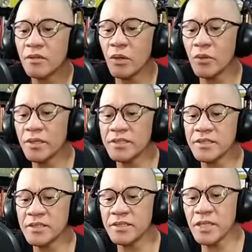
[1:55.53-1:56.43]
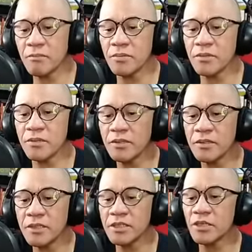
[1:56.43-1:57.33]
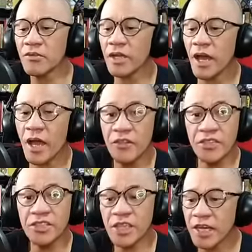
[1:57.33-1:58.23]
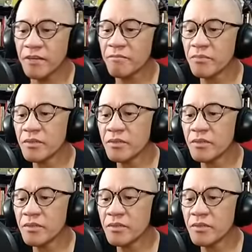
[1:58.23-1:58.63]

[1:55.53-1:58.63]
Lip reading: whereas the temple is on the other side."